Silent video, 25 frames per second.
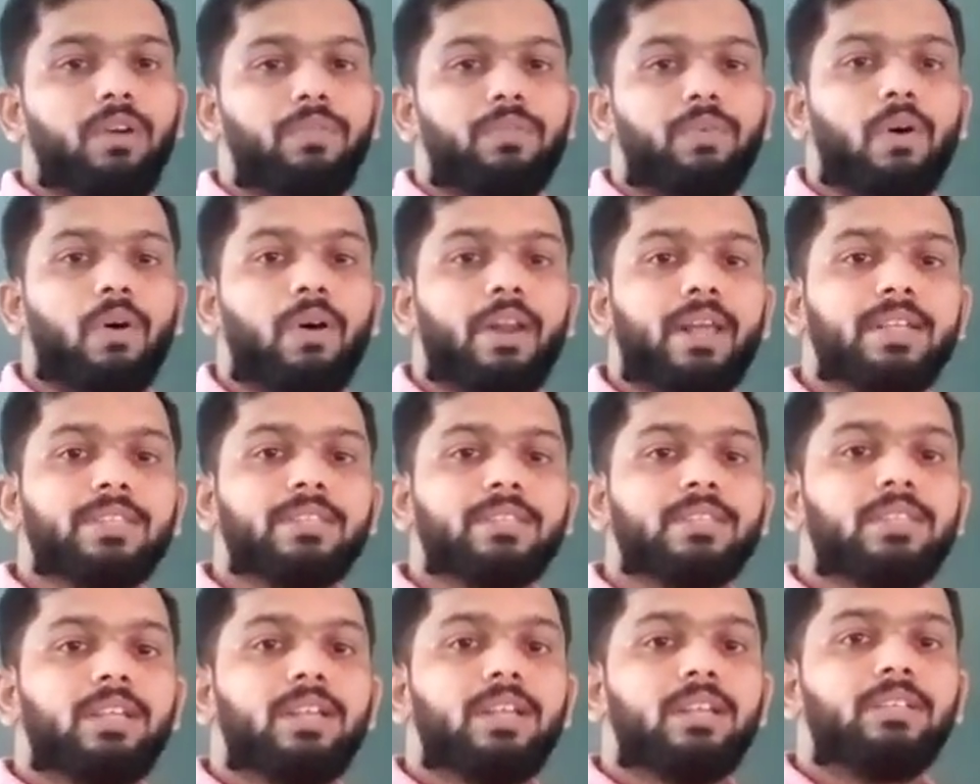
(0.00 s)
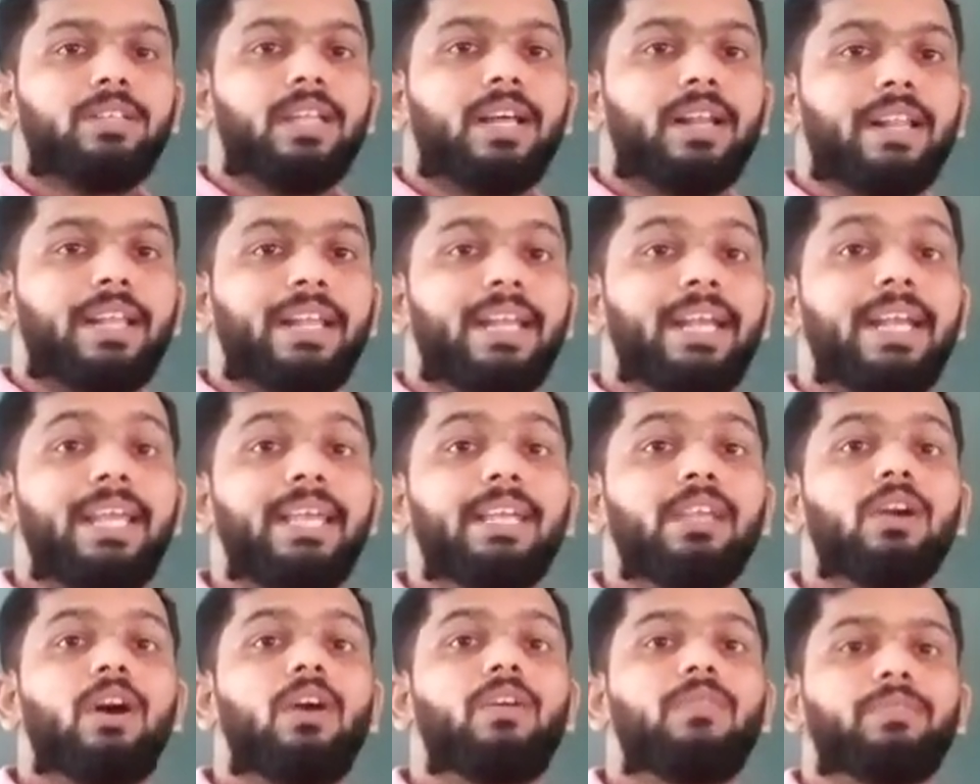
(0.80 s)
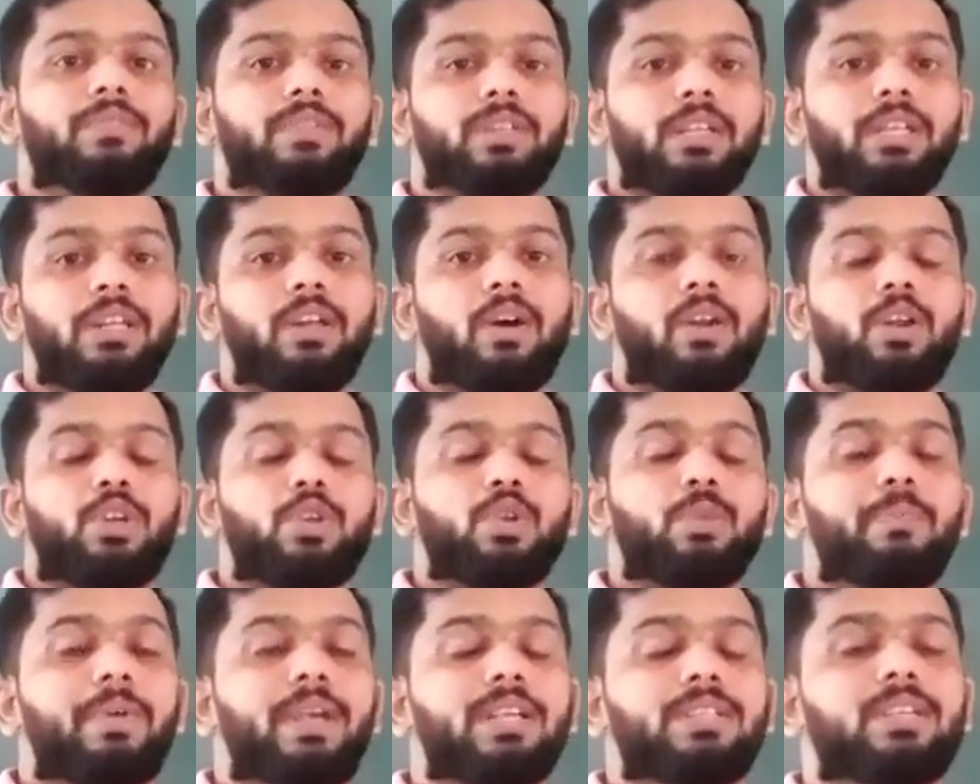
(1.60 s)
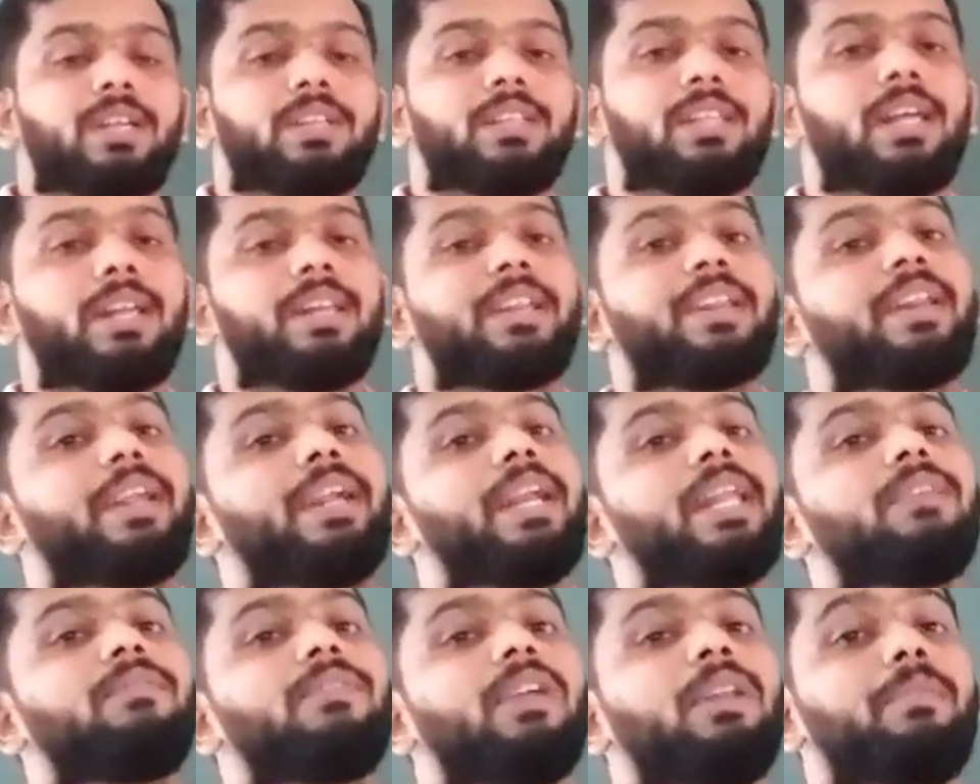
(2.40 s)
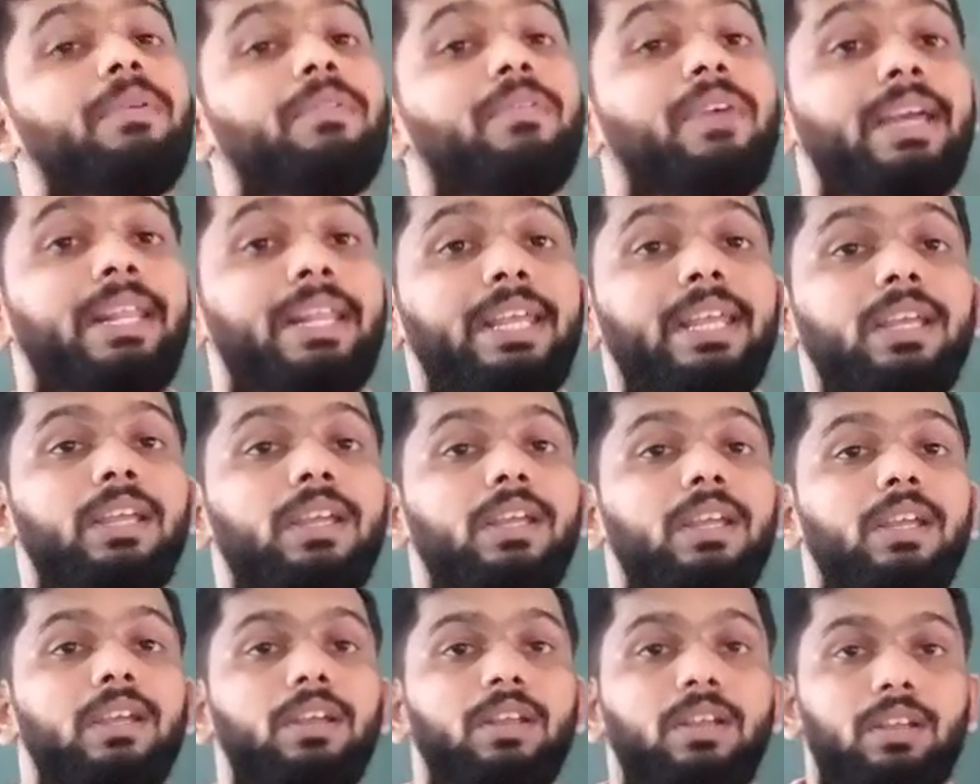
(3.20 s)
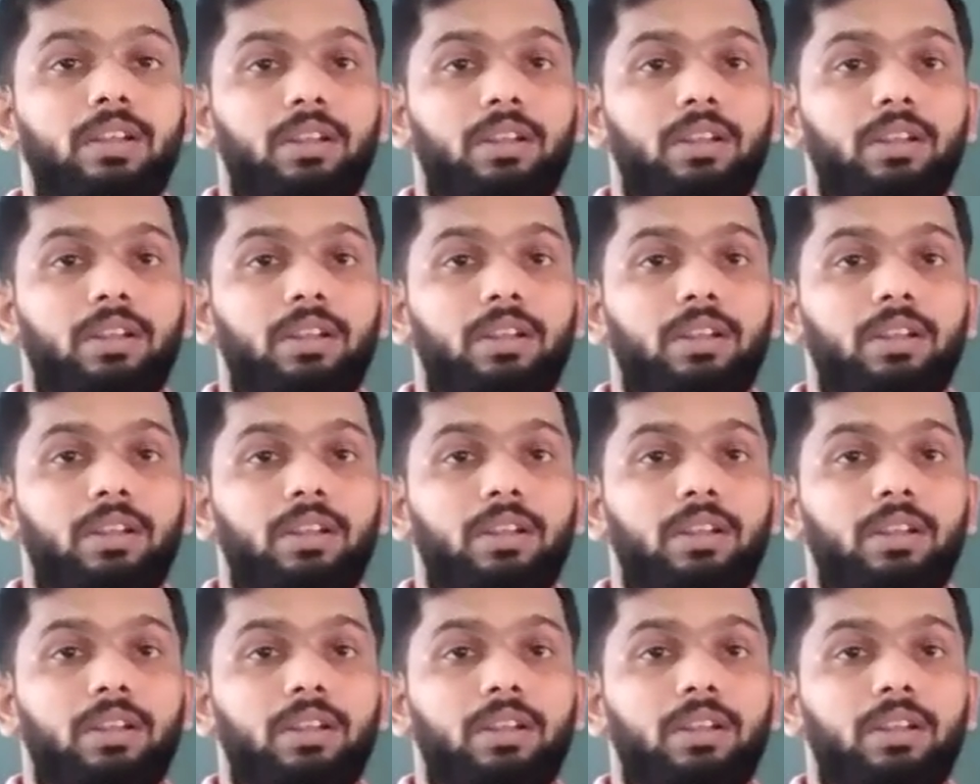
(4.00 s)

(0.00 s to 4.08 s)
for us the reading of, in order to measure that reading will be very